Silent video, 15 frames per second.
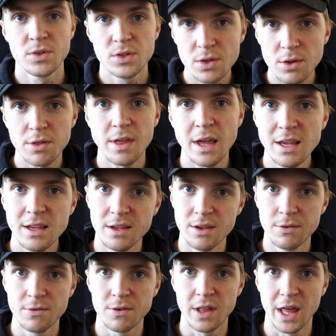So thank
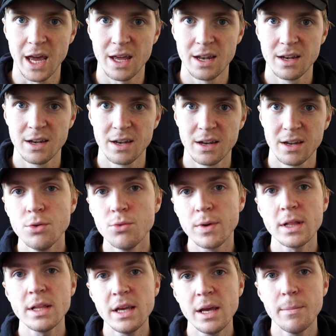you for that. You
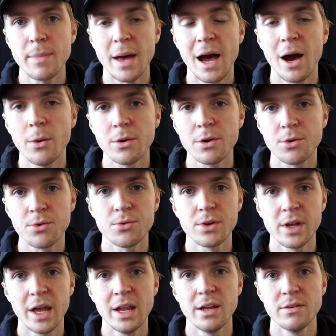really empower
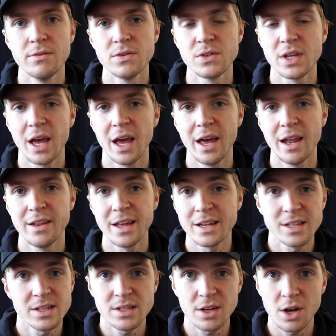creatives, and
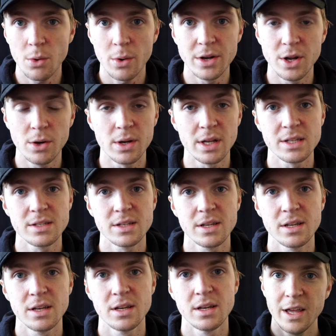that doesn't go unnoticed.
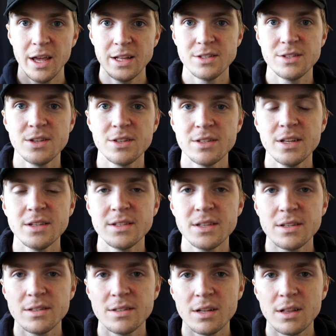It's just that
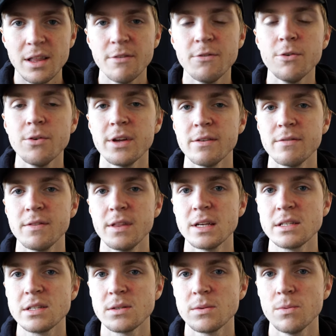the delivery of
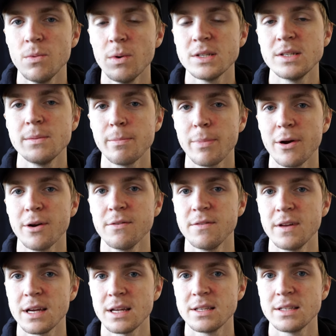this wasn't
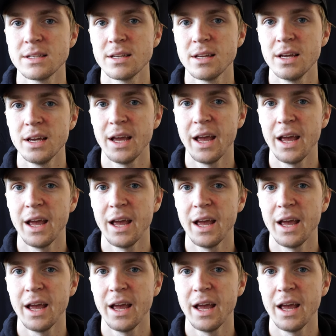perfect,